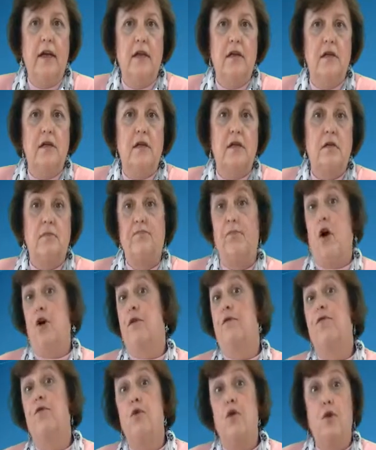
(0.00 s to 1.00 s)
is on
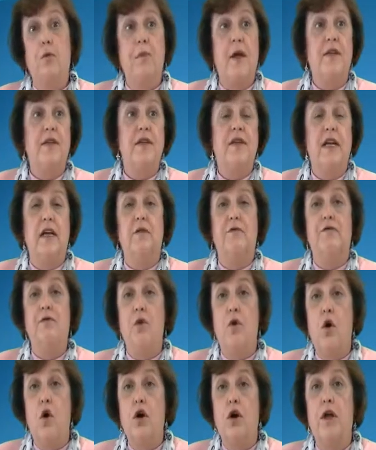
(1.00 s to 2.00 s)
a form by the state of
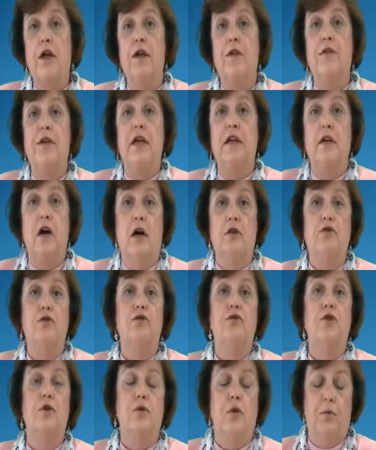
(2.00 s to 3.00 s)
Florida that
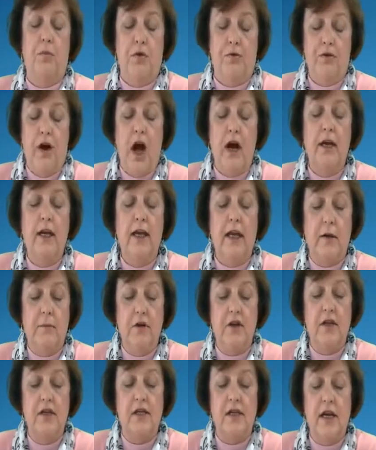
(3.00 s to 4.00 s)
doctors who are providing
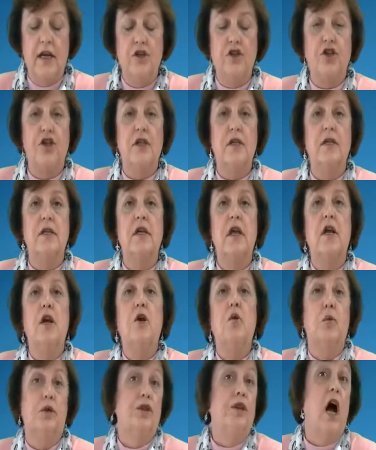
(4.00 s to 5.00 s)
immunizations
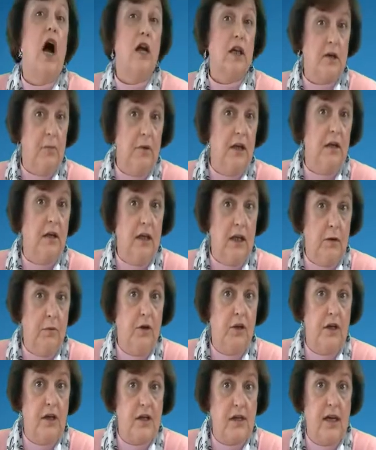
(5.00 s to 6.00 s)
will document the
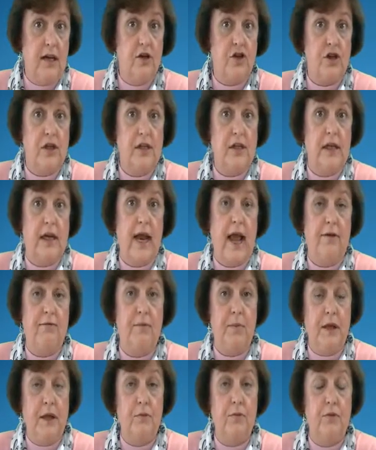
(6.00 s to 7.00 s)
immunizations that
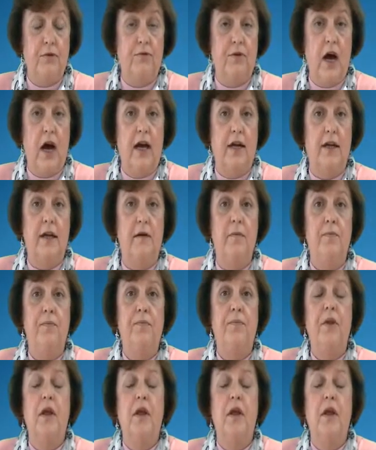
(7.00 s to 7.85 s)
have been provided.